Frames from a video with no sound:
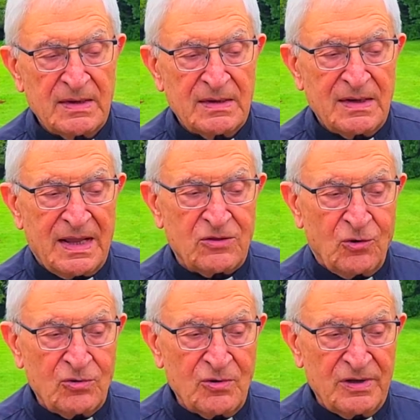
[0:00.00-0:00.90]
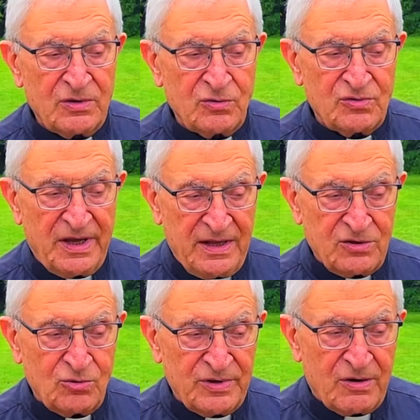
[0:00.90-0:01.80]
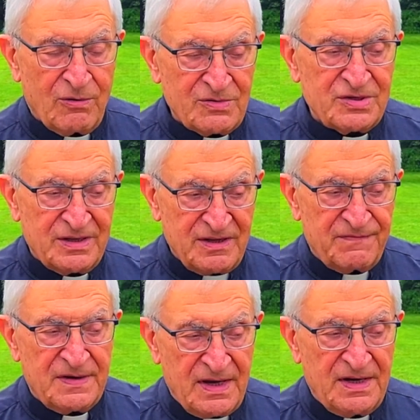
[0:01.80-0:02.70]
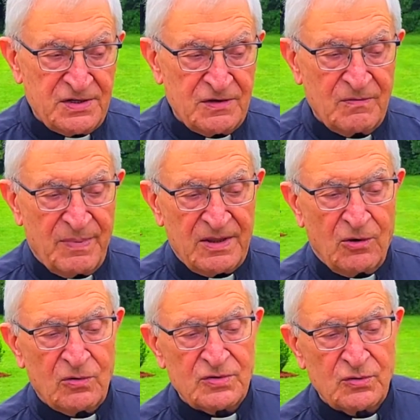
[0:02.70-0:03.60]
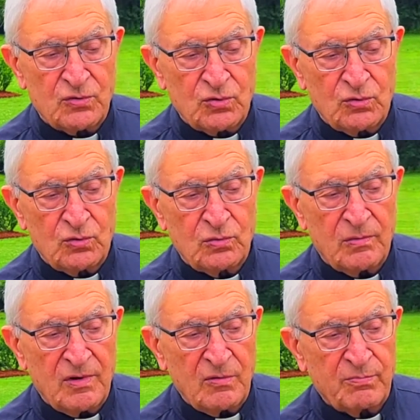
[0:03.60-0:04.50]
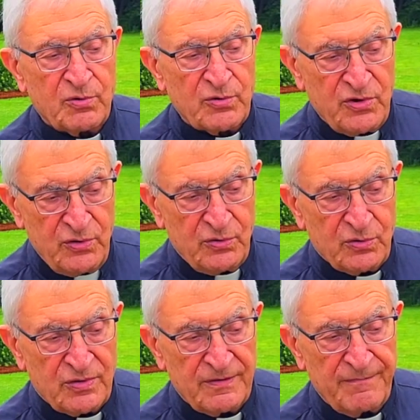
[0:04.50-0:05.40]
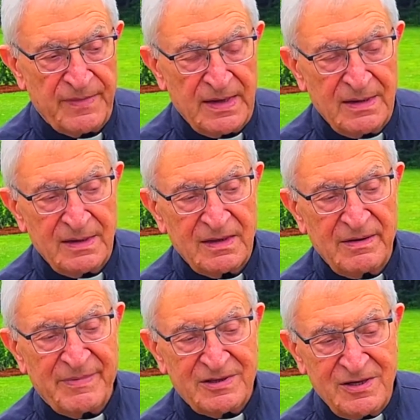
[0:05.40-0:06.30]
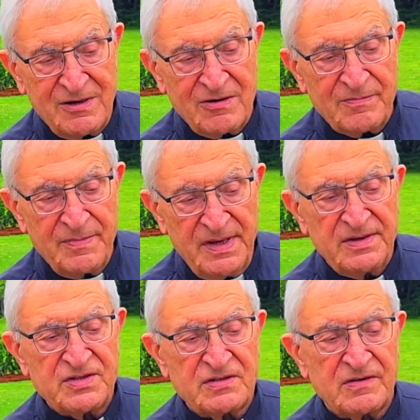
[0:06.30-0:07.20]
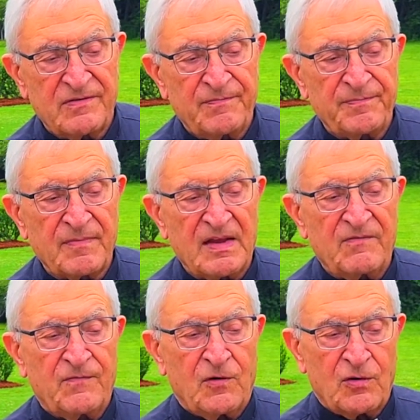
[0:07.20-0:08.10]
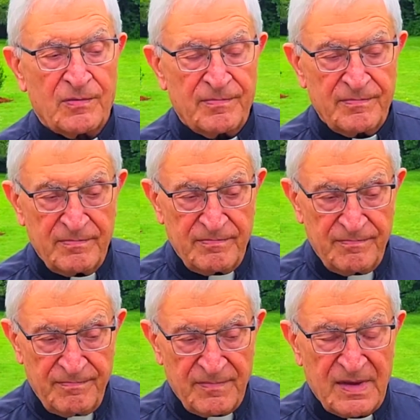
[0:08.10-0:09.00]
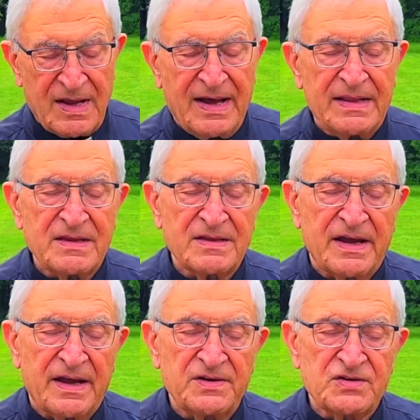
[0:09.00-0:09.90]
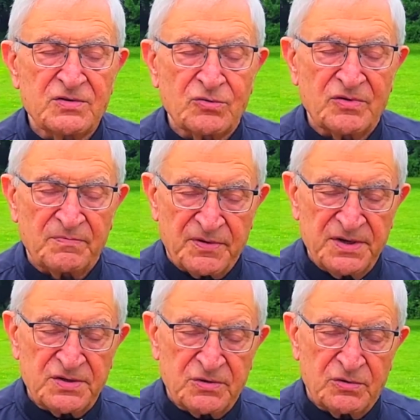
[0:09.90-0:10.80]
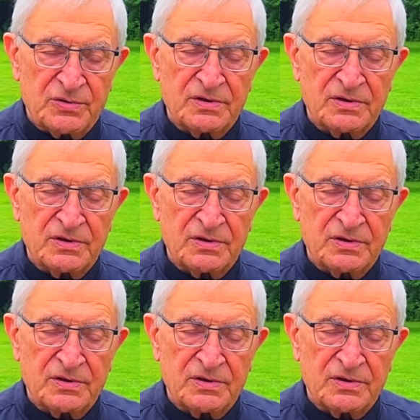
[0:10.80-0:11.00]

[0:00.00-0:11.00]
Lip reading: not only to tend to their own sanctification, but also to procure the material means for candidates to the priesthood